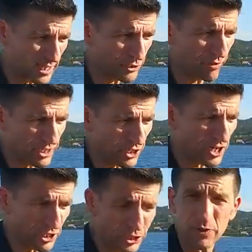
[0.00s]
as you reach
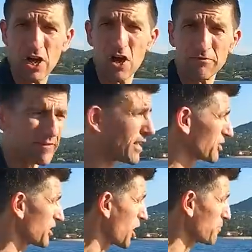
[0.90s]
kind of two and a half
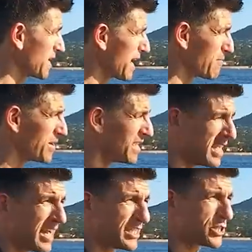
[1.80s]
thousand RPM,
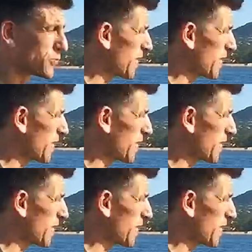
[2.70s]
this is